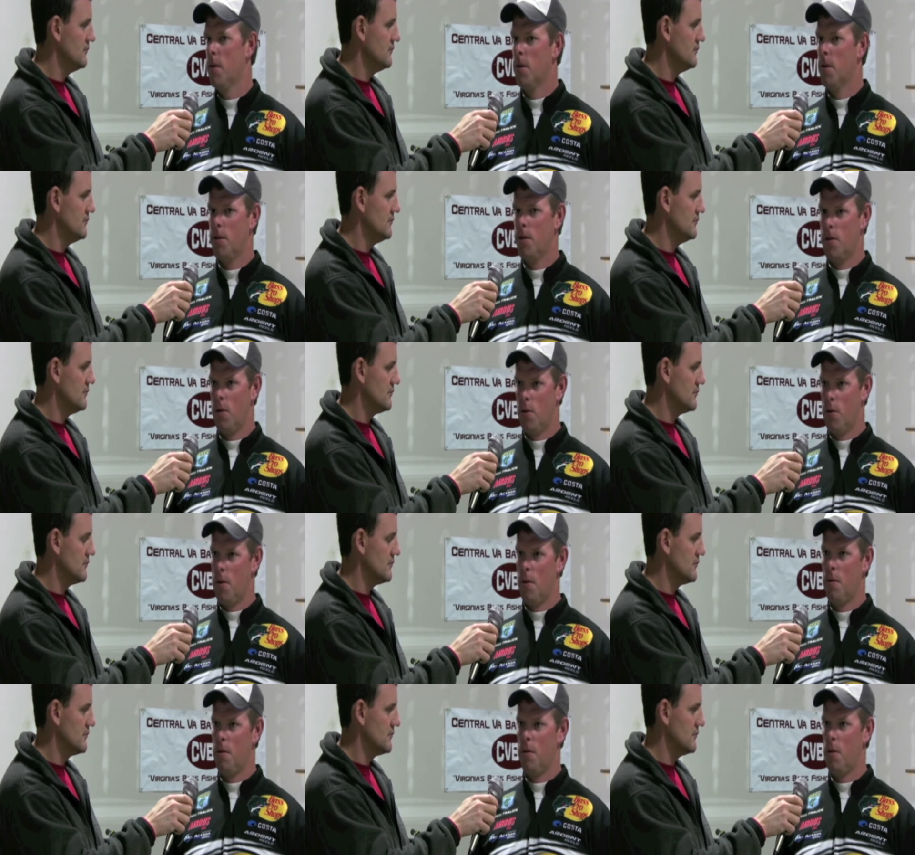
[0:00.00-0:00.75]
Speaker 1: so
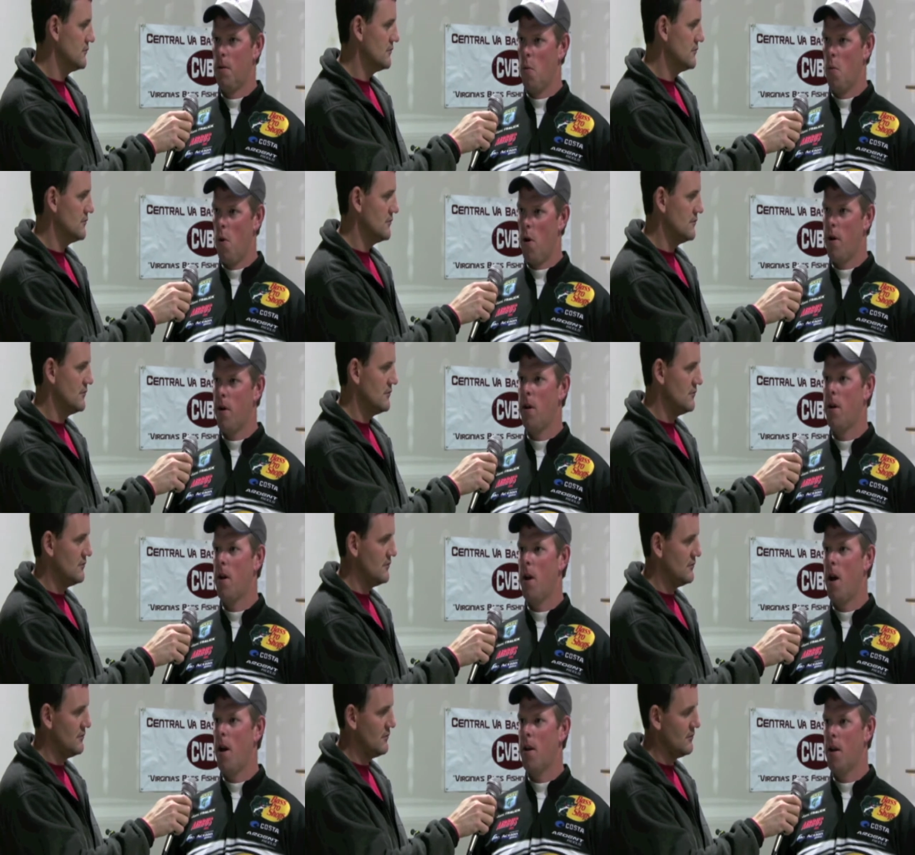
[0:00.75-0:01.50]
the, the
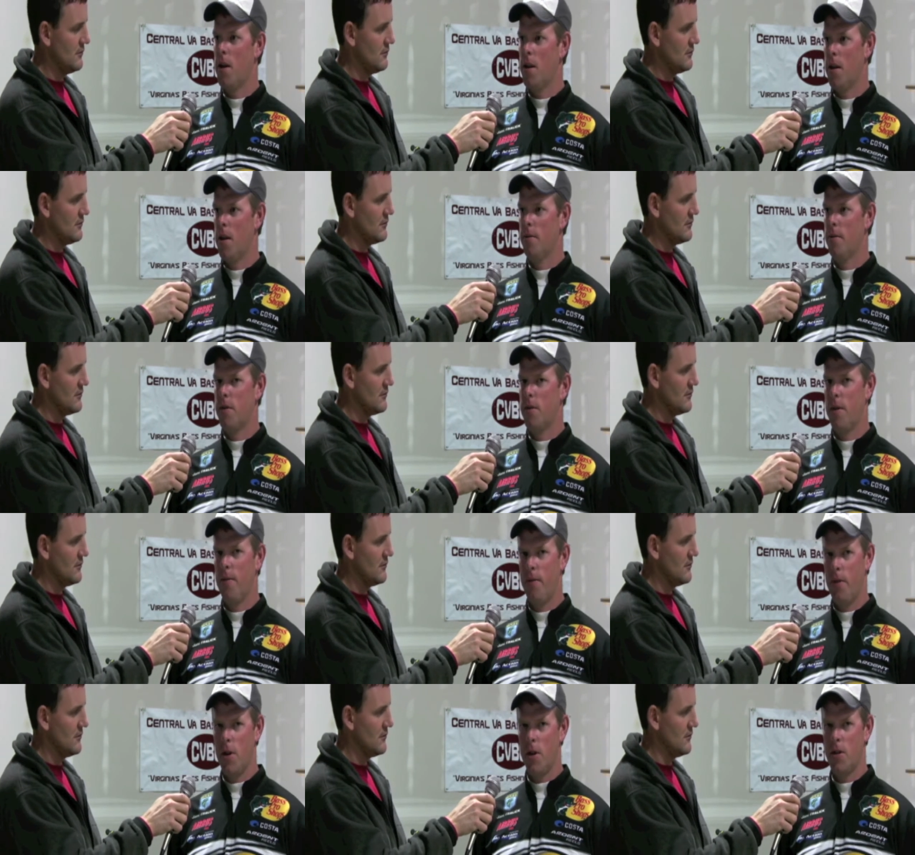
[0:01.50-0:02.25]
working guy that loves
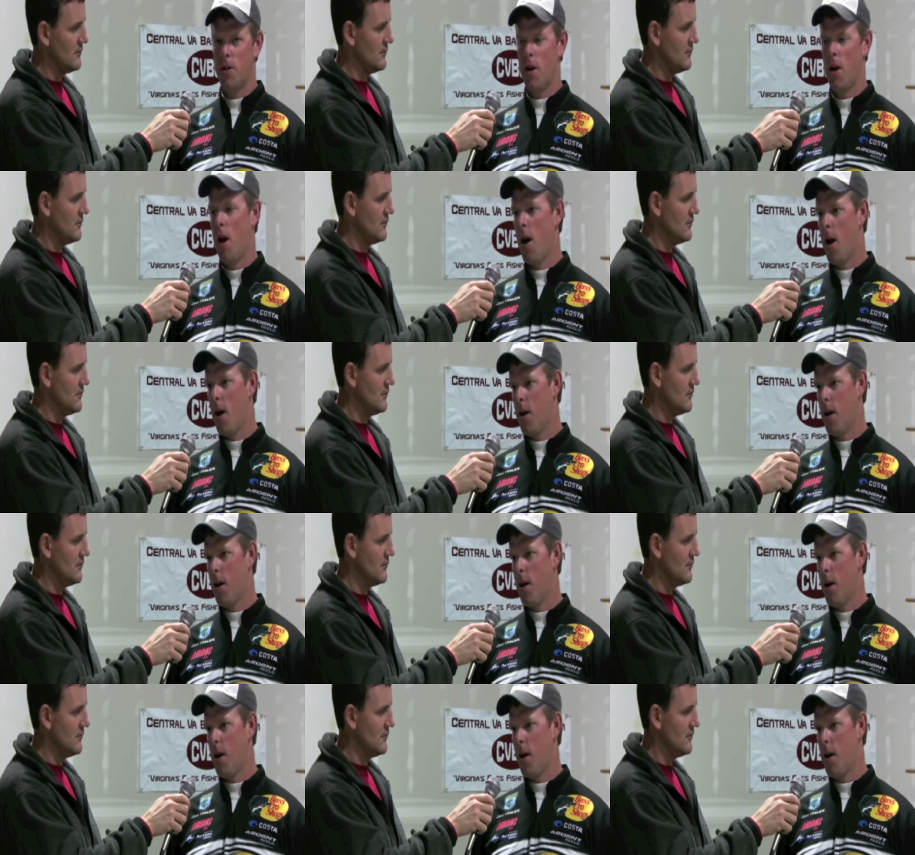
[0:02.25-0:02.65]
to fish at a high